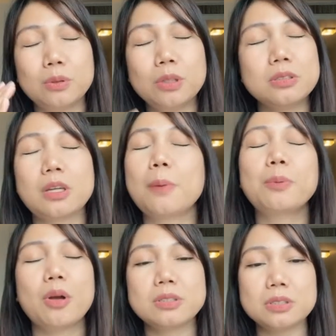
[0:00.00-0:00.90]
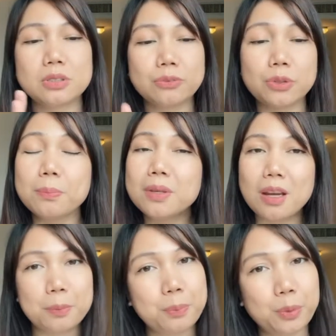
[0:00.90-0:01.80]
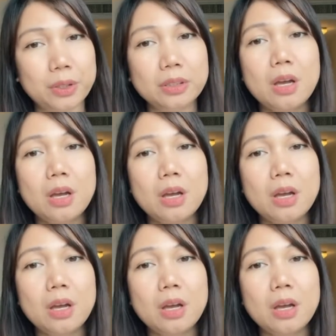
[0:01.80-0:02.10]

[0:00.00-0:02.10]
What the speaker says: entire process from the airport